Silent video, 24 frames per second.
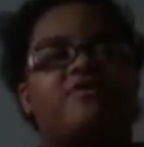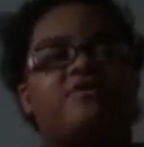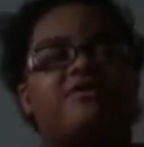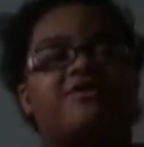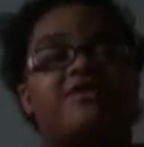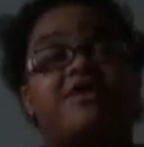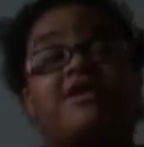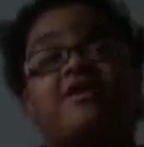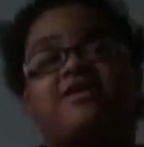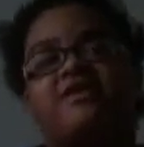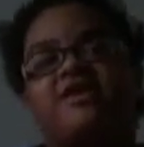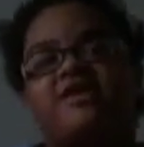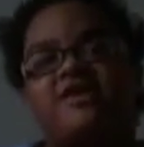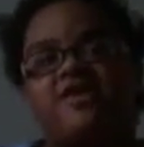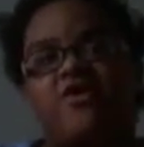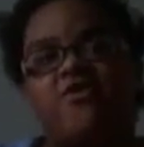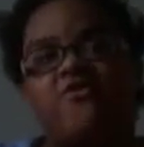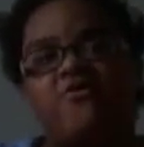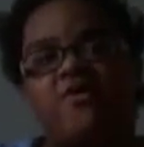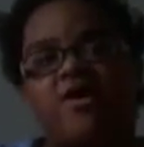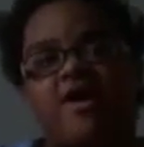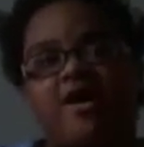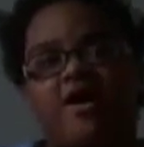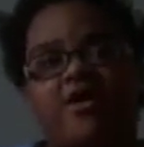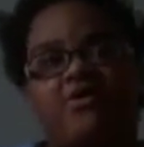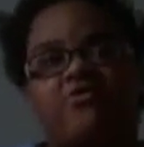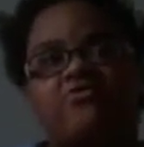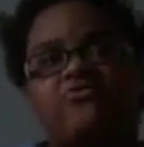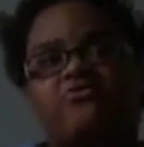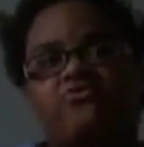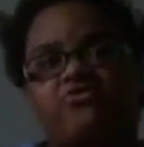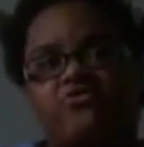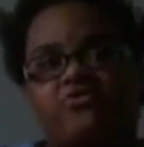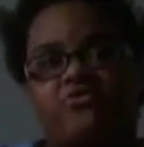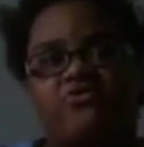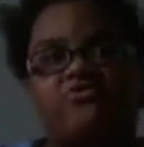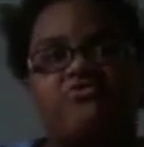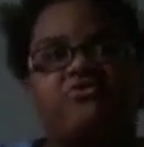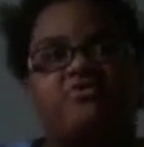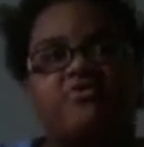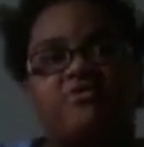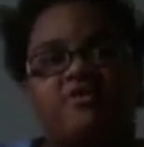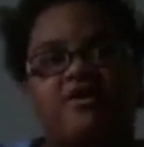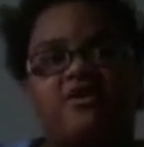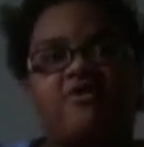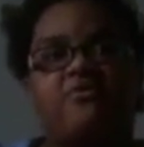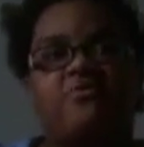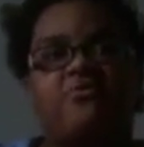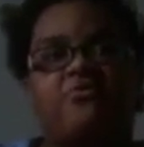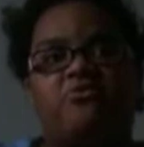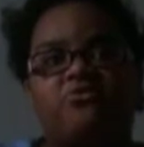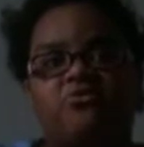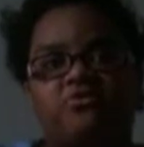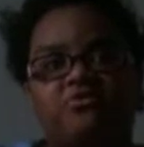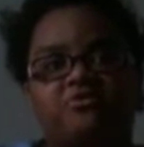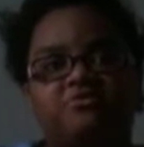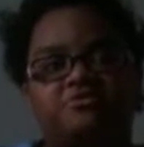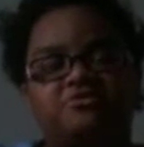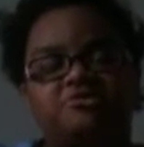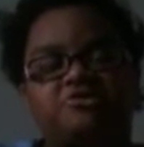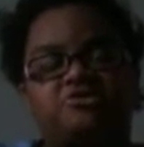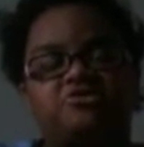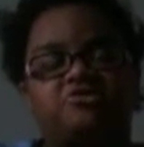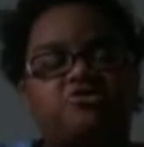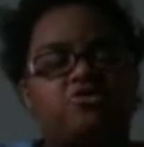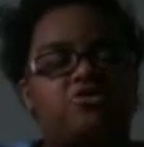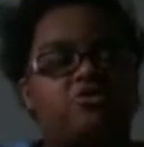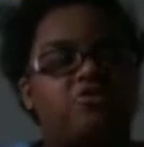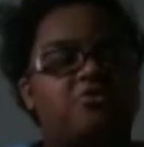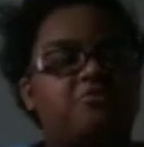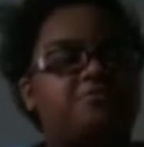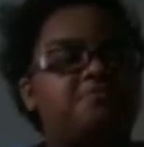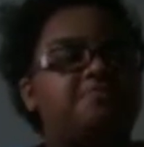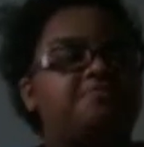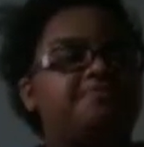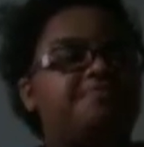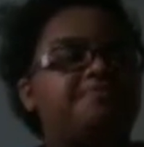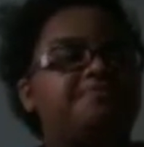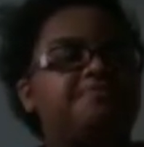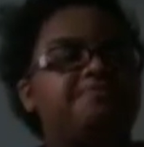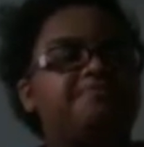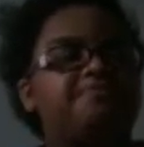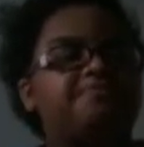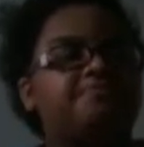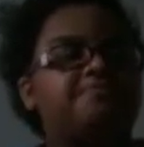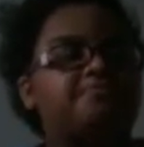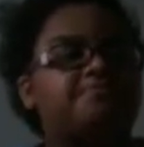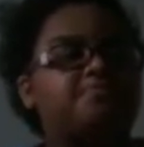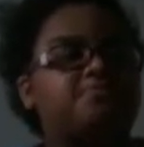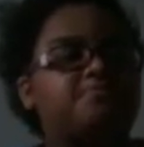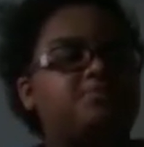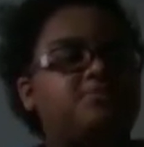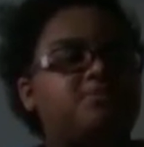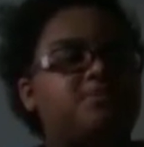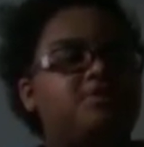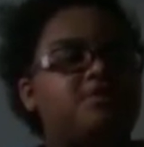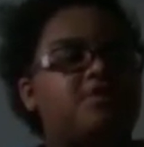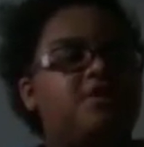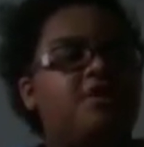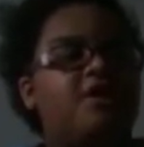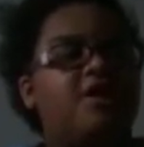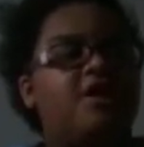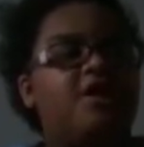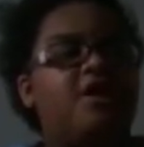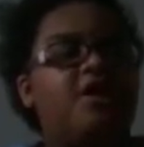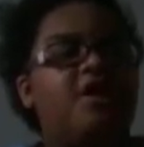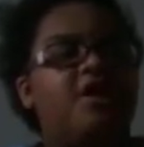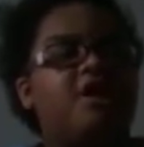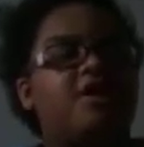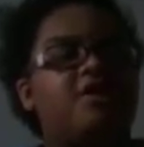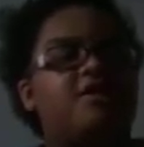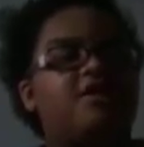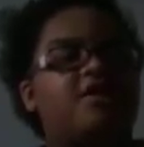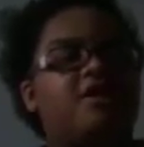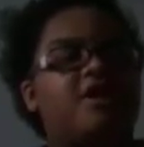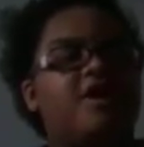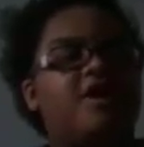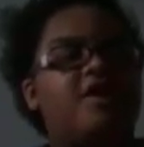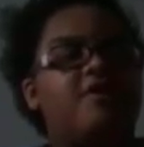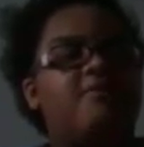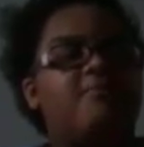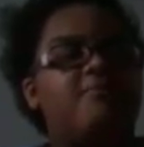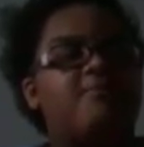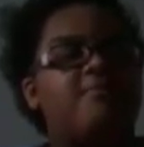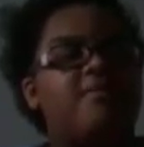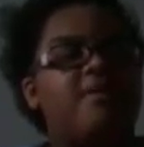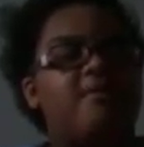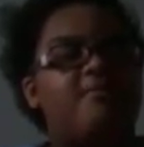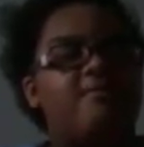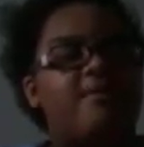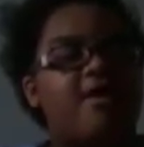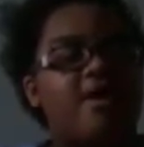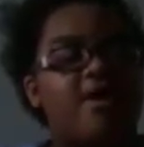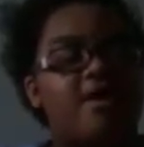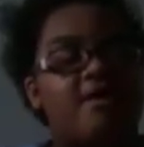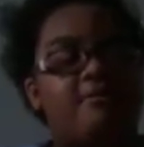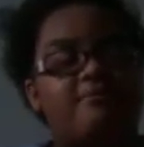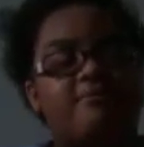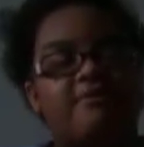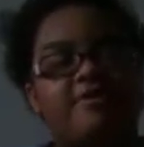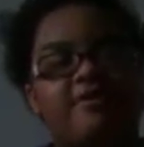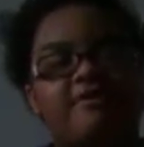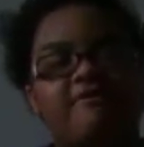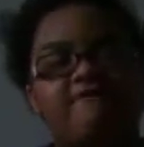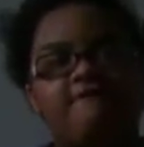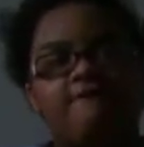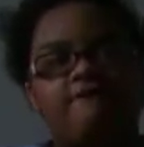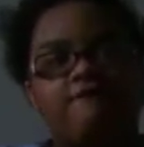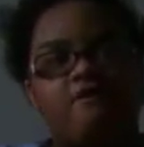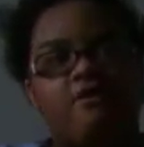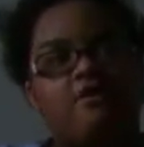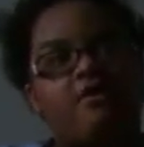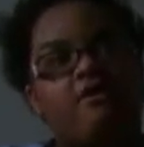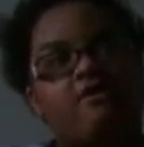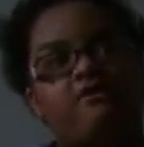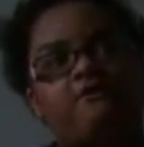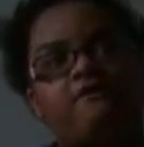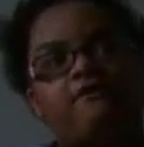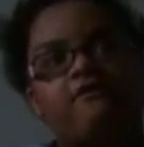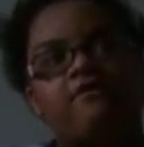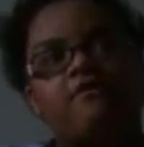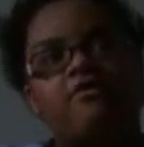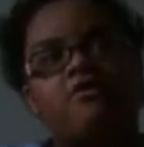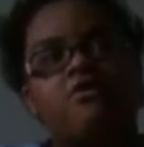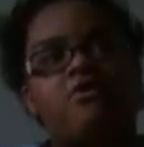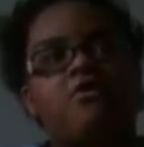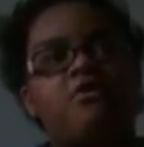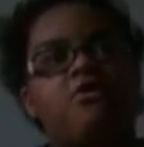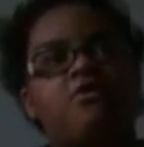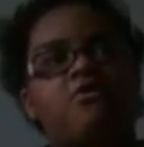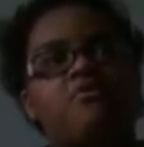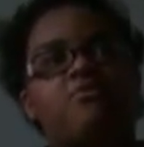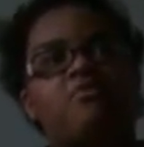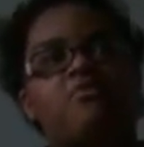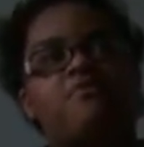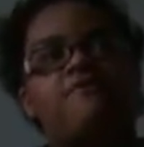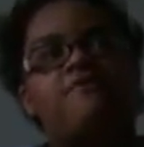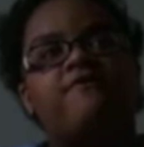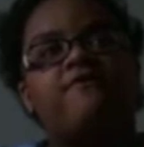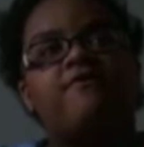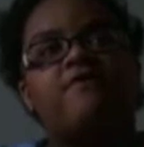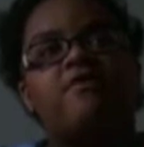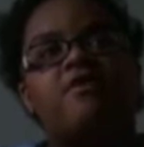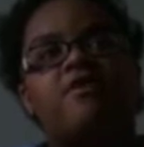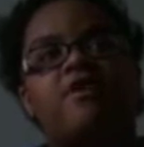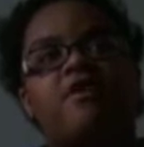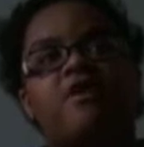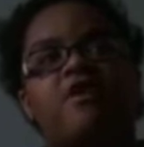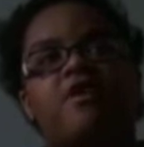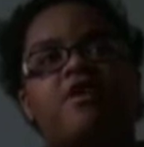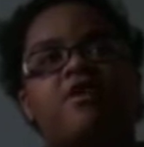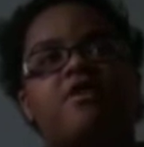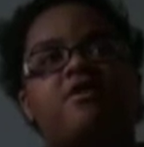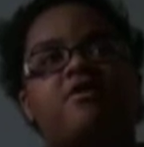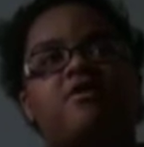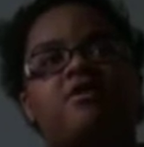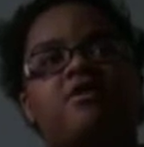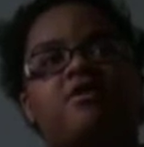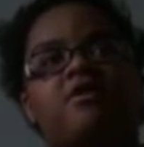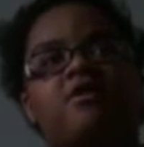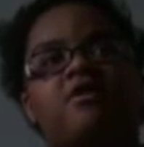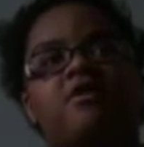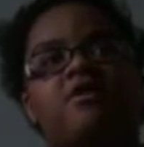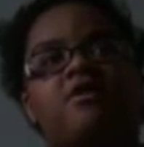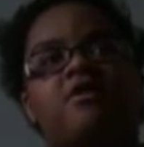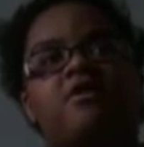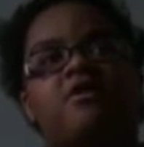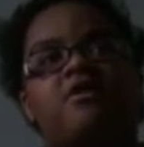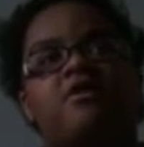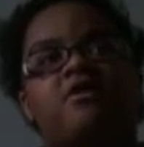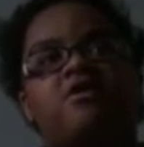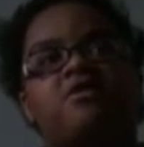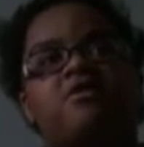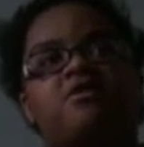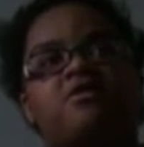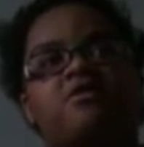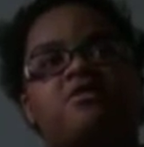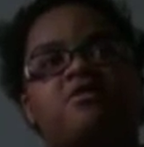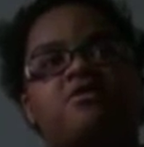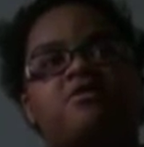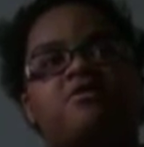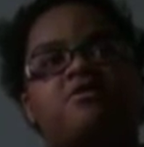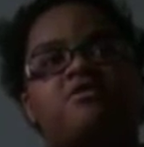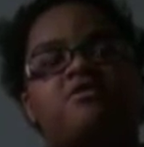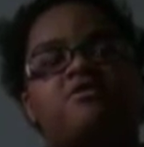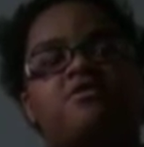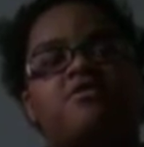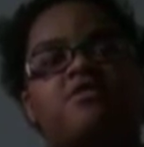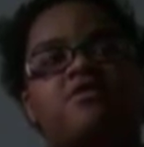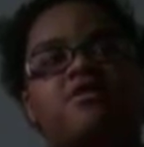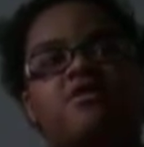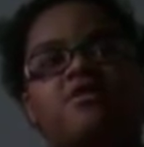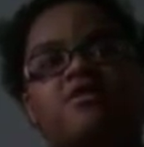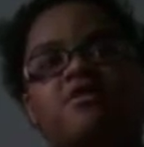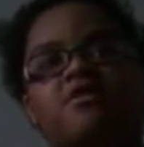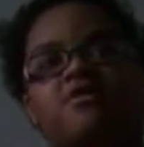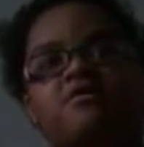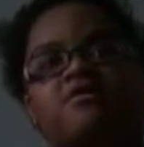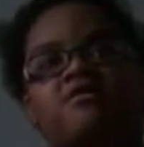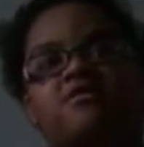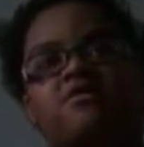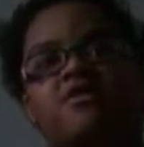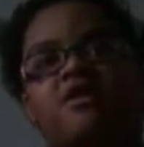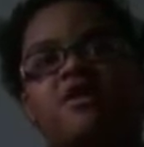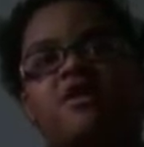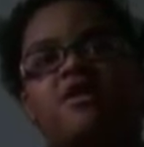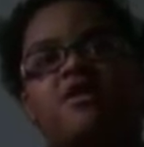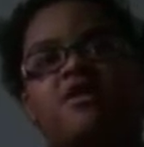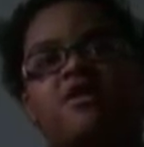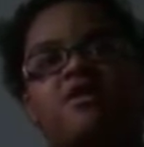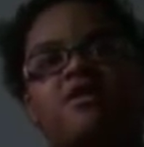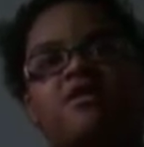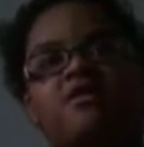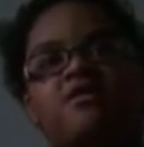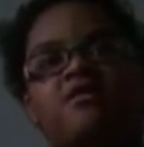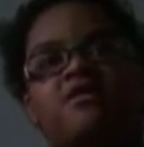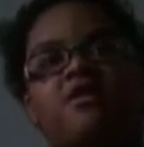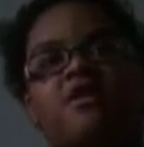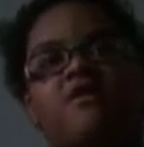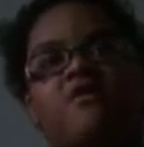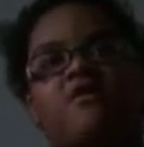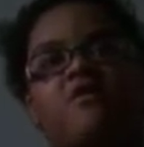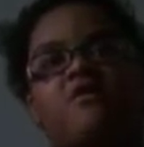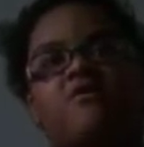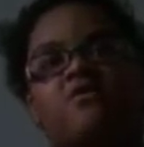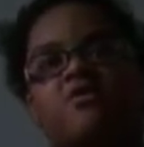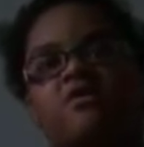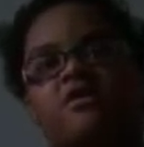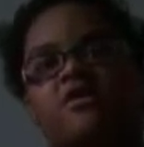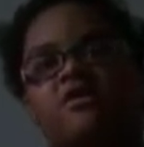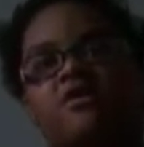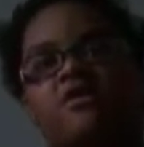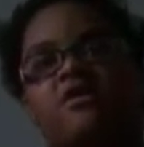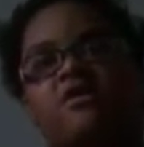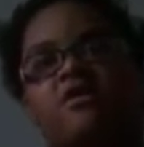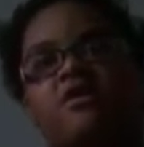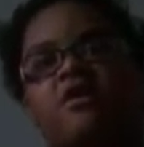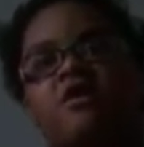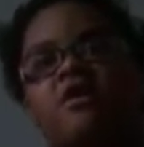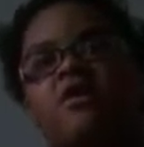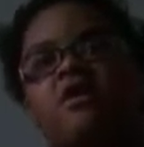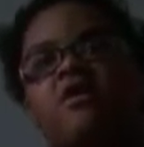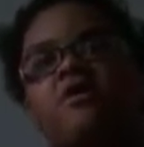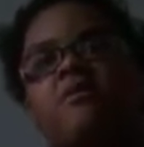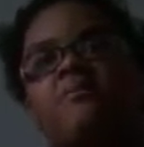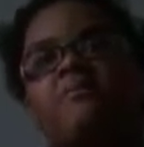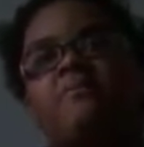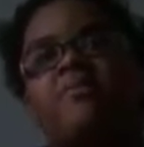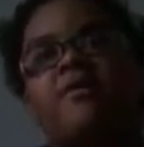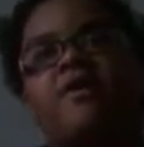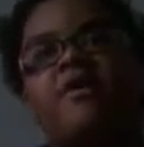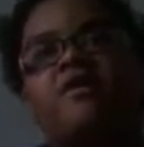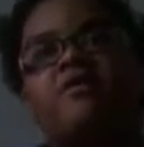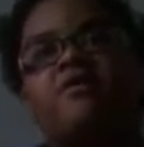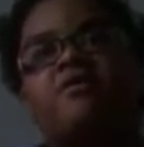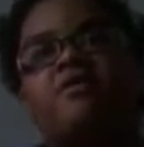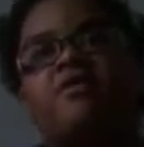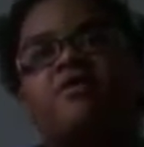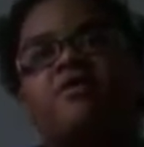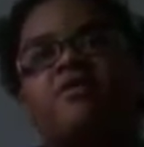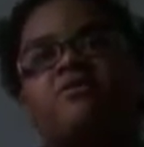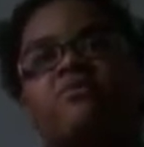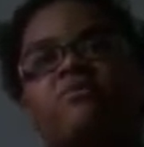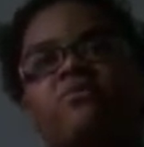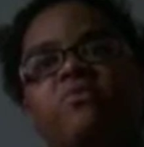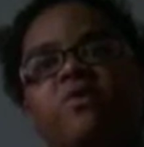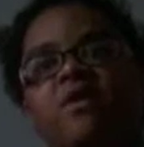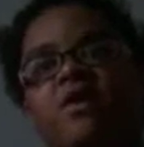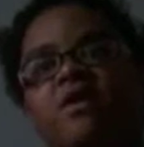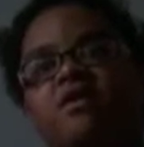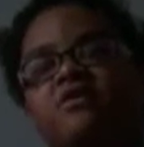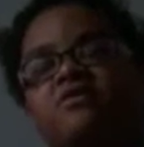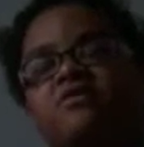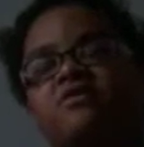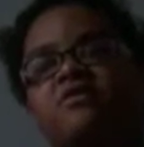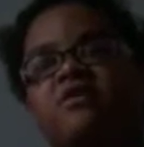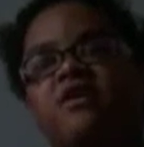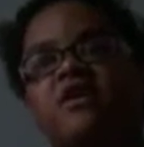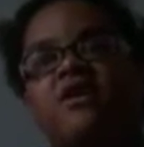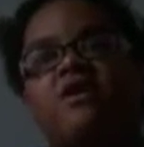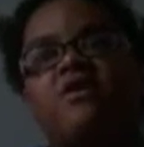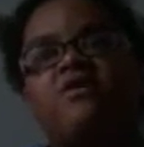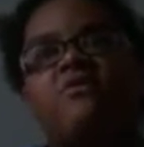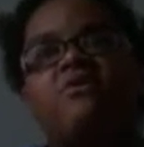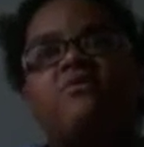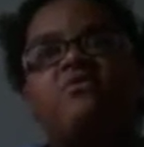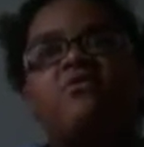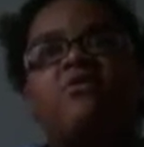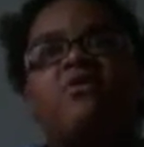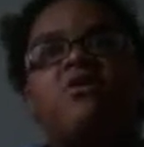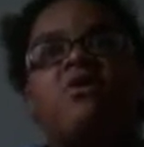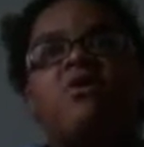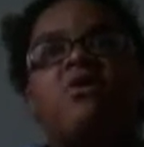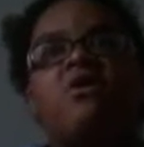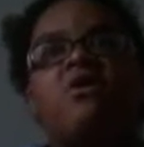didn't know how to sell much so I got my mom involved with it and she said, okay, basically write down